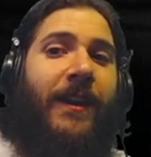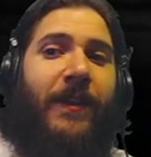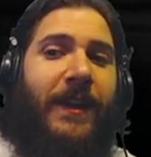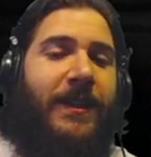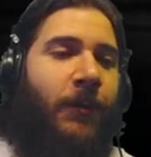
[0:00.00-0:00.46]
I
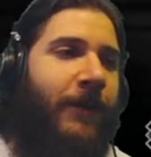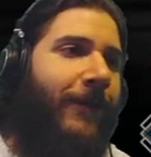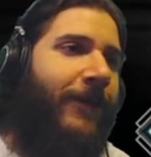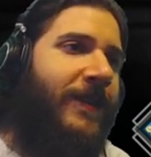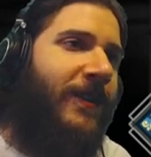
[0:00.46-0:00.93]
think it's more
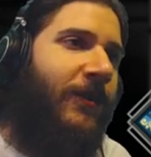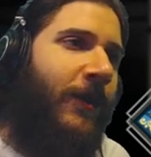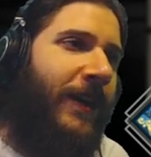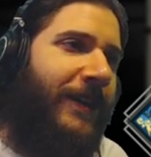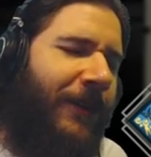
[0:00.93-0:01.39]
of a physical
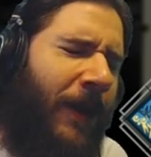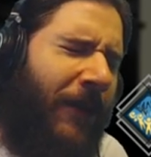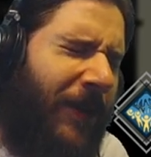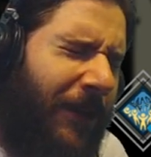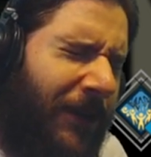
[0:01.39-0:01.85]
way. So I'm gonna
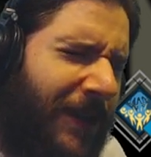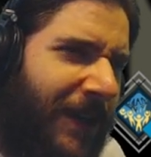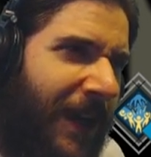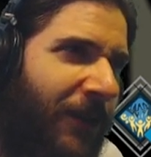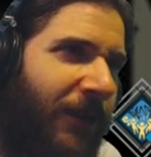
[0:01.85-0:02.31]
have to give it to
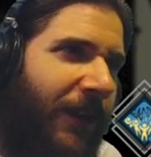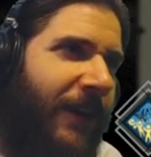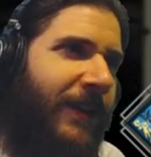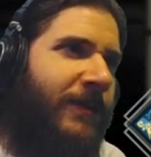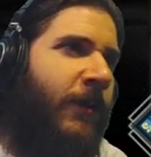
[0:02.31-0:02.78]
the
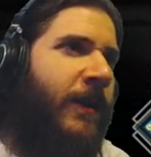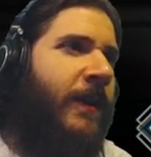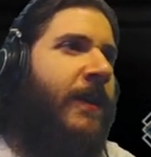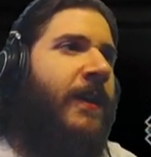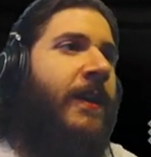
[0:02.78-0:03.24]
acolyte on this one.
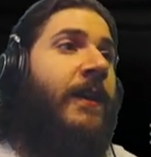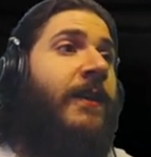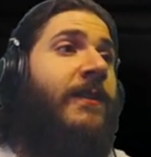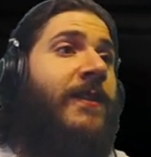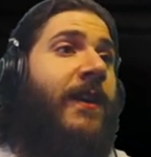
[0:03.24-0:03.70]

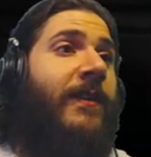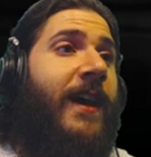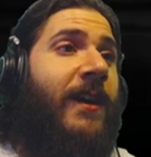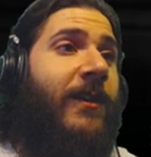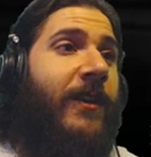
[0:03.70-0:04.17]
You start
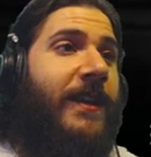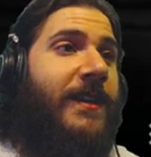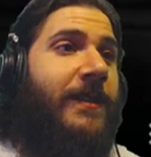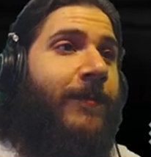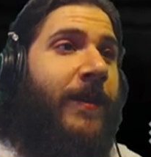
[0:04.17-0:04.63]
the
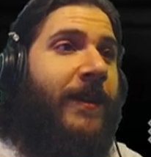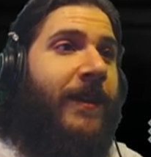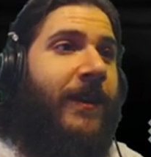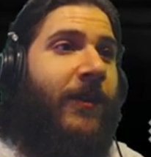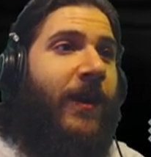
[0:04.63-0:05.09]
acolyte suspended
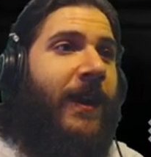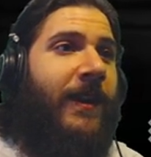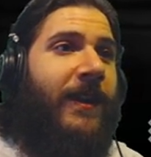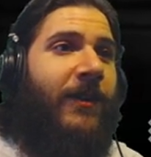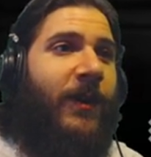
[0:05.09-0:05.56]
in the
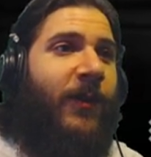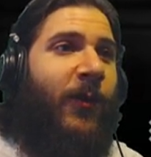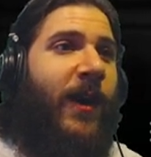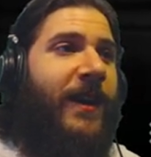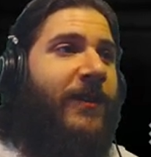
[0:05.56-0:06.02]
liquid
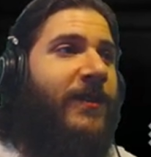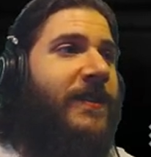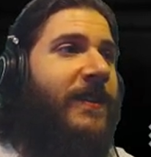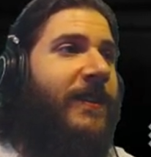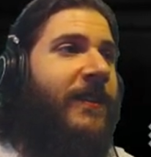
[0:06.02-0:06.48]
cryo
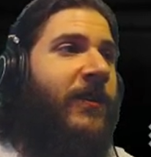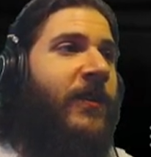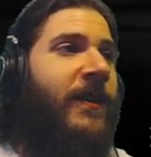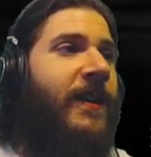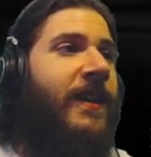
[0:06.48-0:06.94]

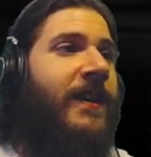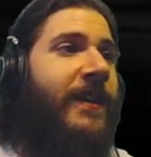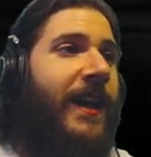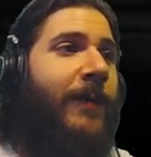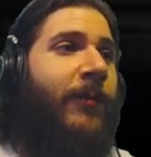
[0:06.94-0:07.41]
cylinder.
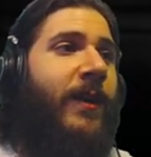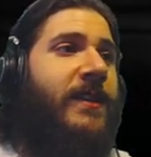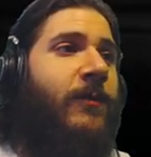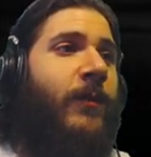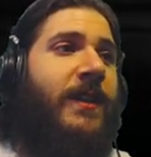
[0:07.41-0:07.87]
The
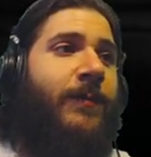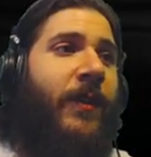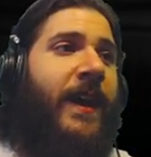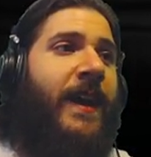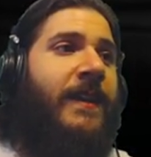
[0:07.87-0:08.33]
operation went as
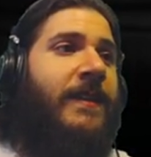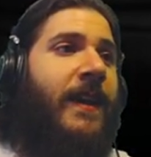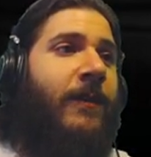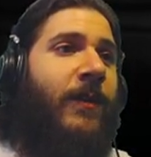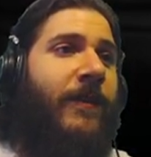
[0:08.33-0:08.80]
planned,
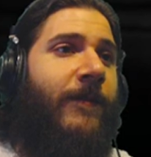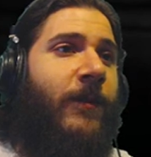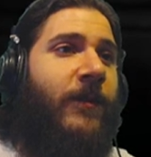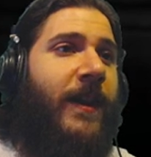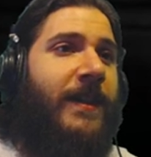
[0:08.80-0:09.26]
and within a
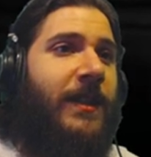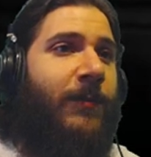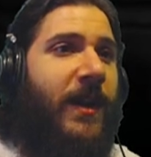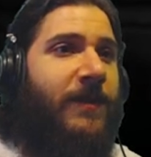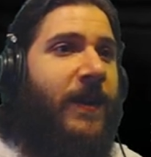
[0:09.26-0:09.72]
few days, the
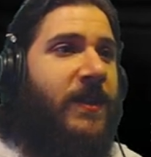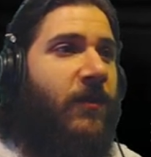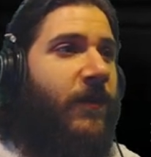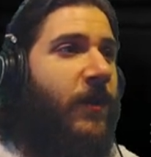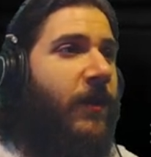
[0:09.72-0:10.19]

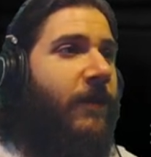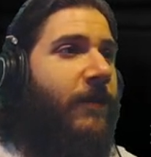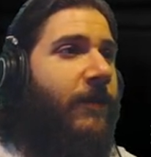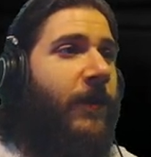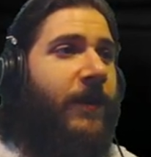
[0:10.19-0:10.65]
prosthetics were
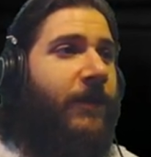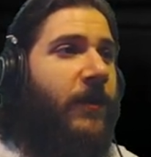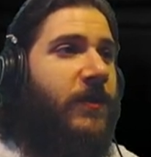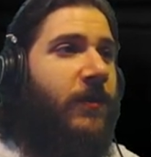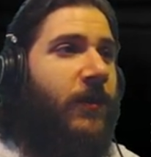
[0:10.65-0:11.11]
fully
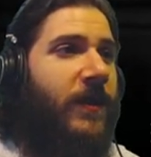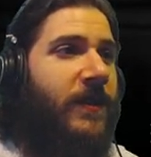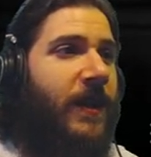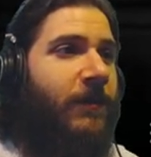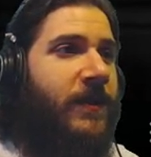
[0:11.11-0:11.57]
fused with the
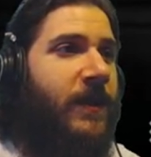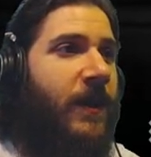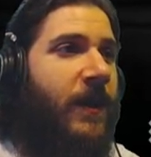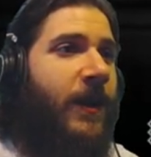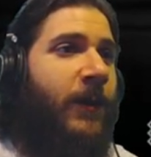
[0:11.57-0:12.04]
stumps,
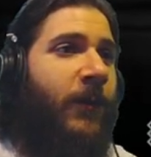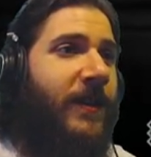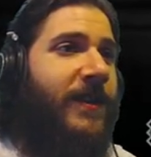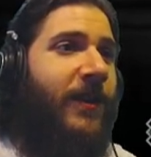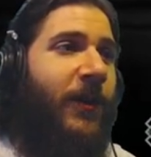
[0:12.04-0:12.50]

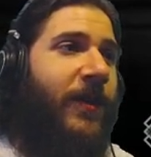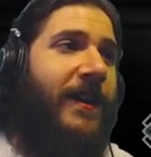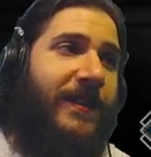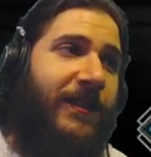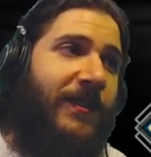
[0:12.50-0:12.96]
whereas lower
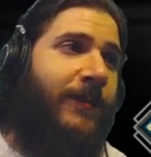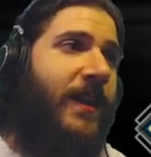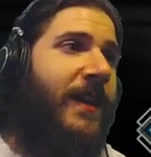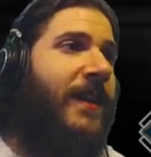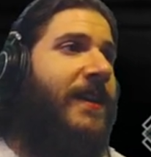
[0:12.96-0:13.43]
thighs used to
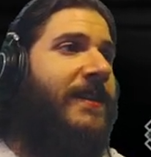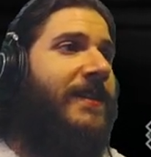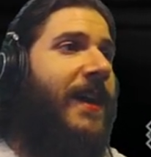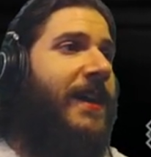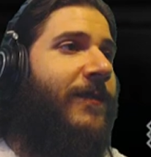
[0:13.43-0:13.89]
be.
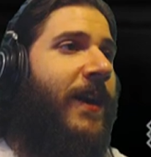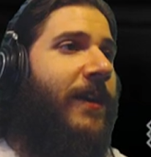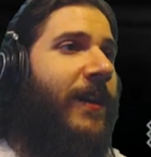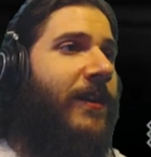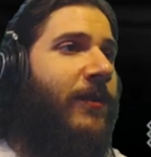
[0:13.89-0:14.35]

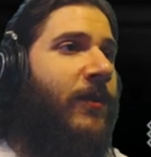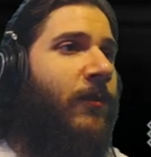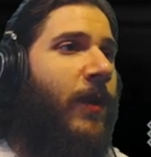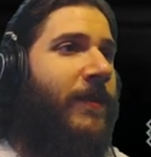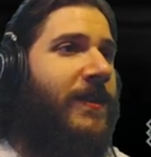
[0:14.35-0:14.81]
Satisfied that your
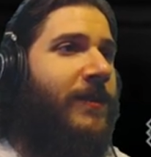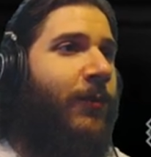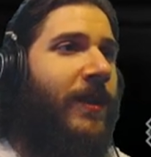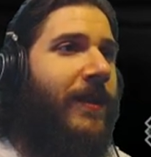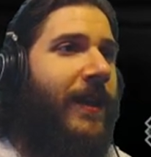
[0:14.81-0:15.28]
new weapon's
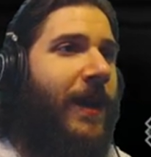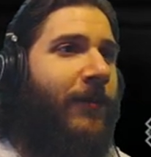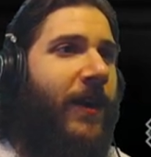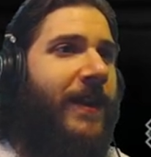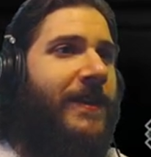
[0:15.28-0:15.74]
breathing
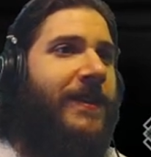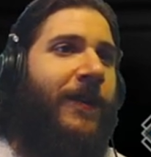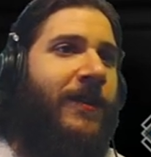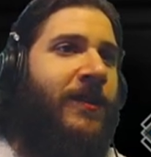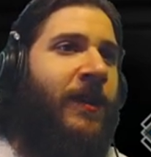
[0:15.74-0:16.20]
apparatus is
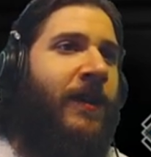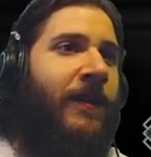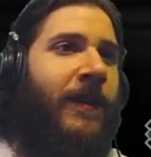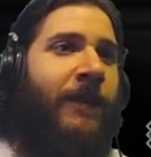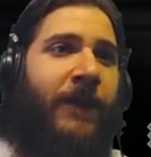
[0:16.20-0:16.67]
functioning
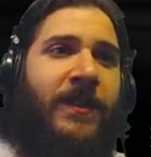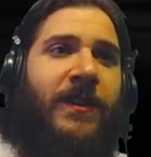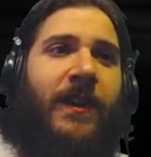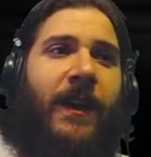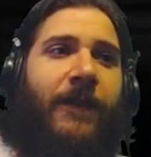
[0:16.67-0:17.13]

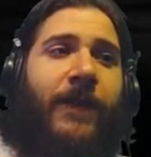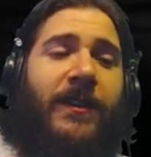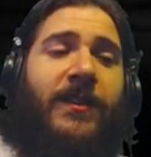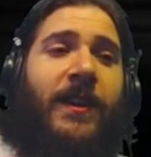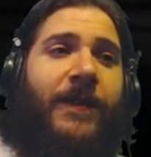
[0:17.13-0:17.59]

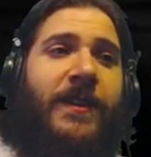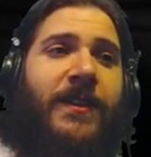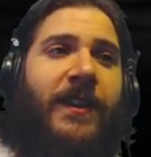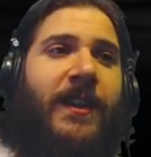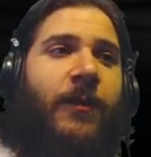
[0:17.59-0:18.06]

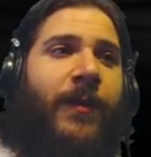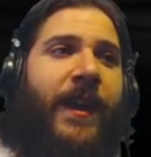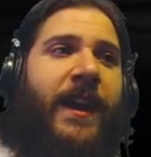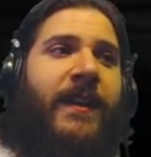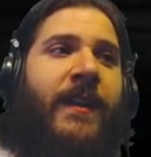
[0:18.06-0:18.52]
efficiently, you
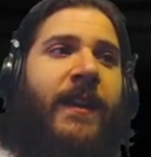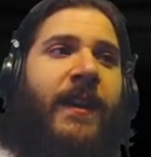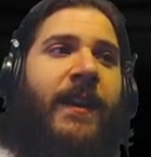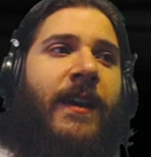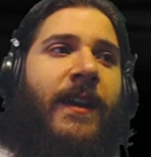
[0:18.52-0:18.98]
plan
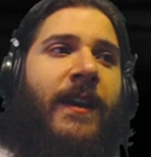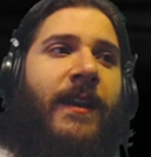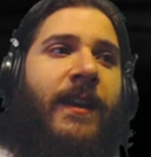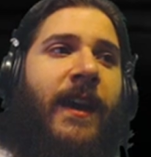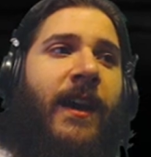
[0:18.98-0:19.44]

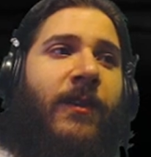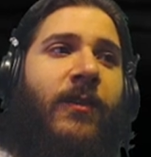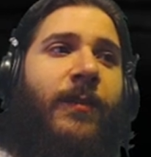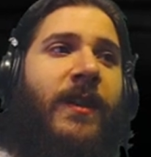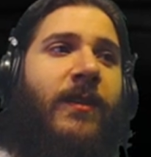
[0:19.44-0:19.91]
how
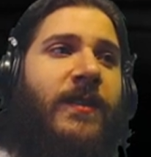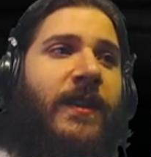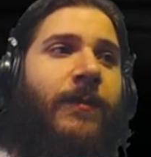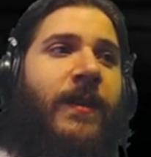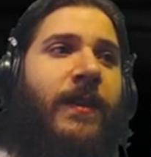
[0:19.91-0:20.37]
you will be
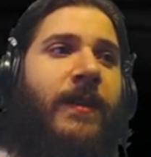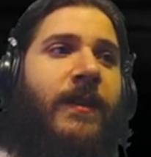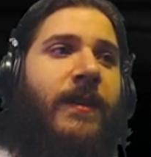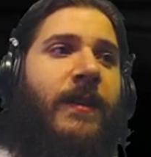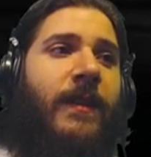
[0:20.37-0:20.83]
using him.
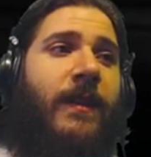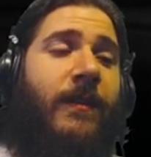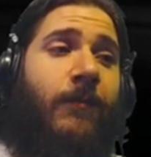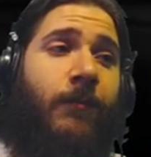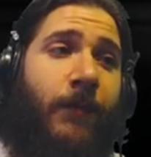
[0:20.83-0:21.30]

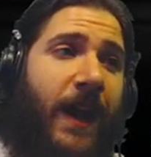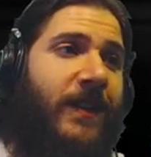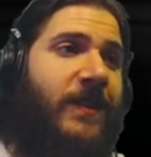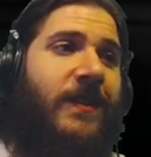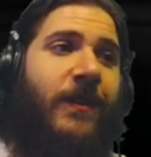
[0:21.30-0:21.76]

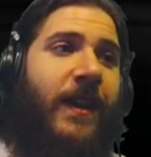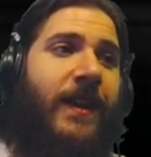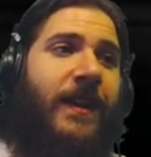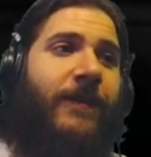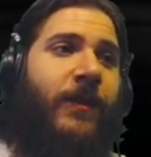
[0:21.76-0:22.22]
Pass.
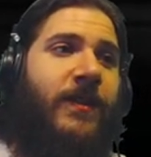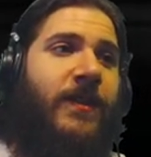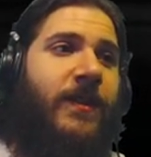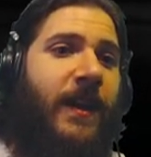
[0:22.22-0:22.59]
Okay, influence.